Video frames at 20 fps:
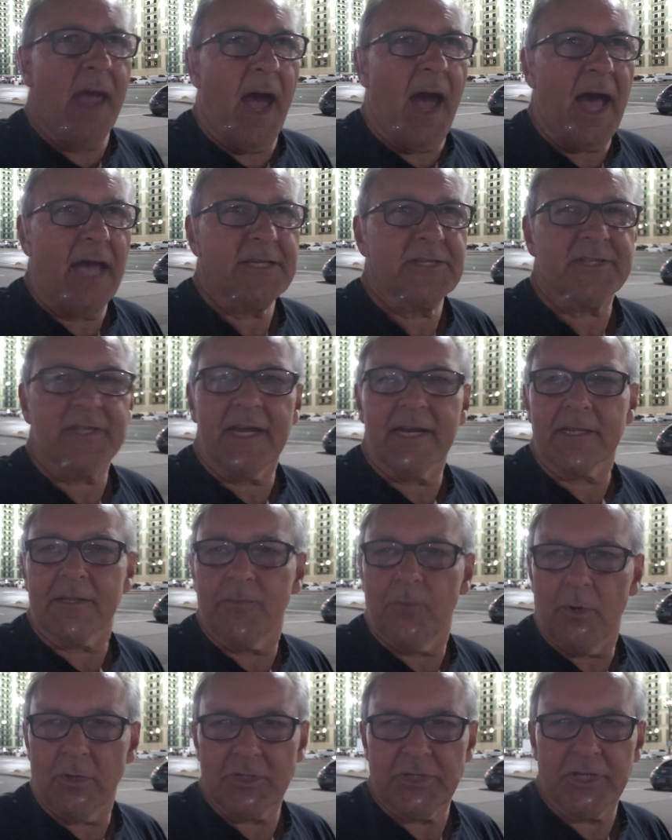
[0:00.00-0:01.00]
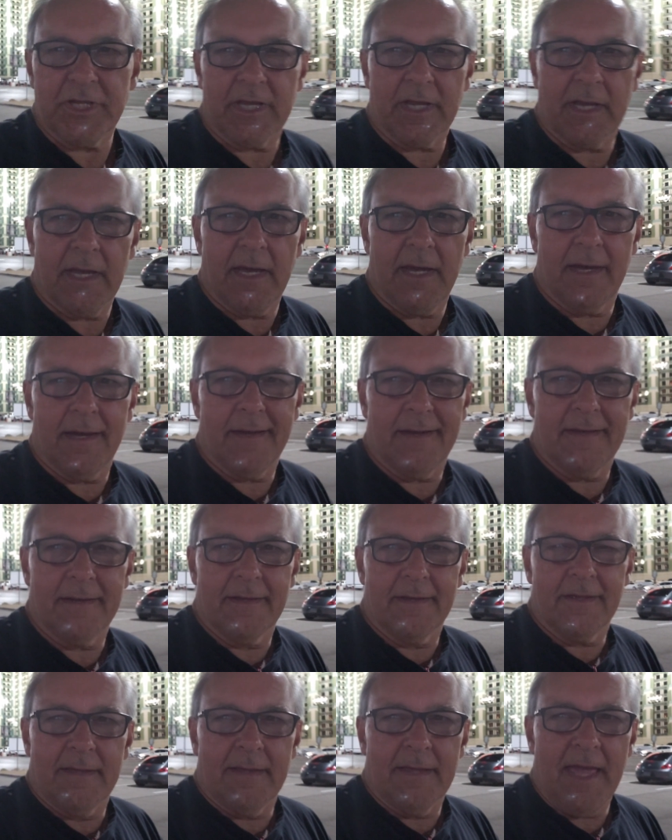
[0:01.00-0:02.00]
I start watching
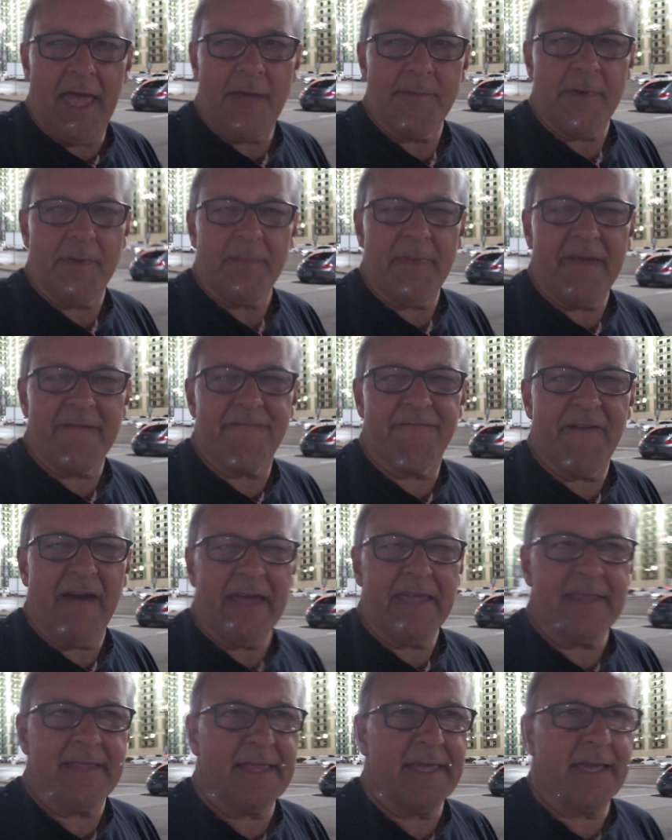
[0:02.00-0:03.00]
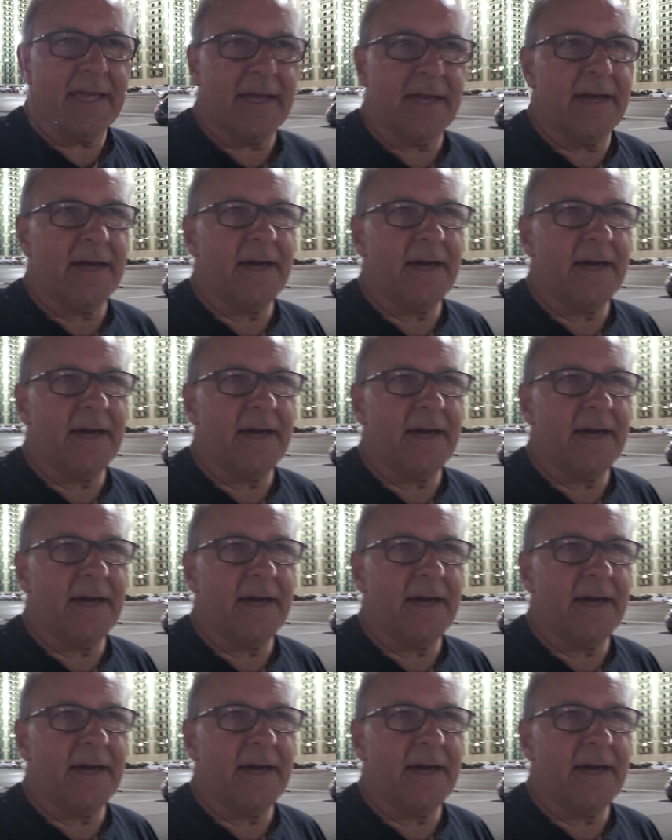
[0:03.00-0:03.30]
MMA fighting